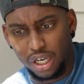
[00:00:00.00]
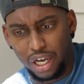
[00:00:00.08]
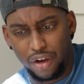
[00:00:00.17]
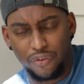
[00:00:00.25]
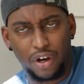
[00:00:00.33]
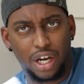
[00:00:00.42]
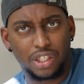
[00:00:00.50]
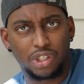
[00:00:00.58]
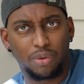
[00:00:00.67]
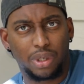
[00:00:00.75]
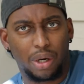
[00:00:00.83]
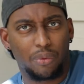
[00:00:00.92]
I find
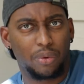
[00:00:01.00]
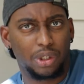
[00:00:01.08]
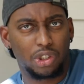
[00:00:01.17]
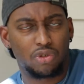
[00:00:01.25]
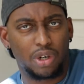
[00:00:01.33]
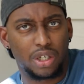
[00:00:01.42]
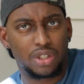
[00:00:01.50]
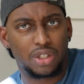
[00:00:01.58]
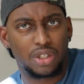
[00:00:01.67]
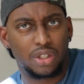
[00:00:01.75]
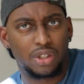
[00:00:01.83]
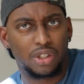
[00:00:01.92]
someone I really
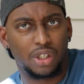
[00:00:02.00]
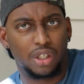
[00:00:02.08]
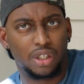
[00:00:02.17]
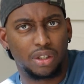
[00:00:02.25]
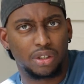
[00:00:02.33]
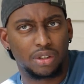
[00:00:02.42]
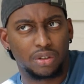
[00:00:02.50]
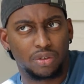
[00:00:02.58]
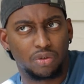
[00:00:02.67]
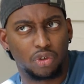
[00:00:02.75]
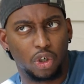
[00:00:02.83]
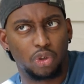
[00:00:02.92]
trust to
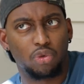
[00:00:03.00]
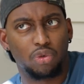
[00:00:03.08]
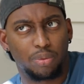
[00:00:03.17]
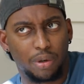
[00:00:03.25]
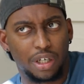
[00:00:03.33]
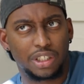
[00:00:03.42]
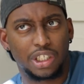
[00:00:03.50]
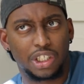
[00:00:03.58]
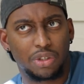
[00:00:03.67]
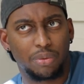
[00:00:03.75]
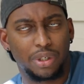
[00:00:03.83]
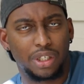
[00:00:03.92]
go through the
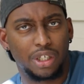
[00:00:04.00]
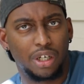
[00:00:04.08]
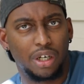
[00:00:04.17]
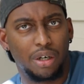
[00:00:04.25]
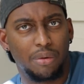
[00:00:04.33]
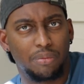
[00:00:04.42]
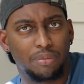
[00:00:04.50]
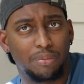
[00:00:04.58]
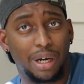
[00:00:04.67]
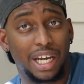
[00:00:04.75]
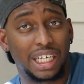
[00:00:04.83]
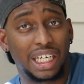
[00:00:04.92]
process with
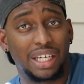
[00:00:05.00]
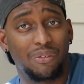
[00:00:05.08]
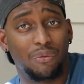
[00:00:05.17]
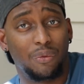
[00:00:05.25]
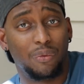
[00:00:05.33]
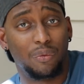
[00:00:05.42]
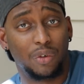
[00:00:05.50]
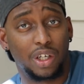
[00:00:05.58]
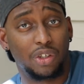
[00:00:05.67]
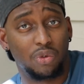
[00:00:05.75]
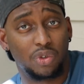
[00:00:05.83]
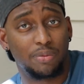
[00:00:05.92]
buying a
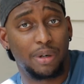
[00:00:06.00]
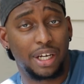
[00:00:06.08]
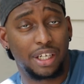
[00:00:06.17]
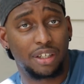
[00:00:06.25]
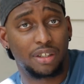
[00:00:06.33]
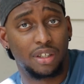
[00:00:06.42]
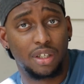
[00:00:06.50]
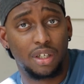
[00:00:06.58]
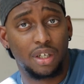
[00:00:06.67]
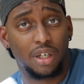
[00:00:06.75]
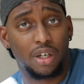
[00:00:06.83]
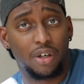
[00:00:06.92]
used bike
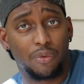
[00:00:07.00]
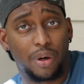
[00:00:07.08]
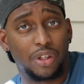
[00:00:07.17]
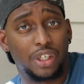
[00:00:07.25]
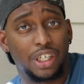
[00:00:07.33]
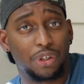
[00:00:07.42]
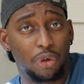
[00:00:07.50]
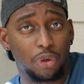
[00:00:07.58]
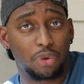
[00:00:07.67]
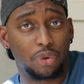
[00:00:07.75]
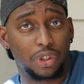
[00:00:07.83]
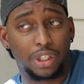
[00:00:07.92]
rather than going
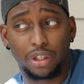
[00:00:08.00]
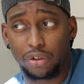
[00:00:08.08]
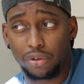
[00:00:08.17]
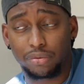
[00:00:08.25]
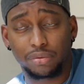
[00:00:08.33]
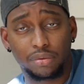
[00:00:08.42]
through a dealer.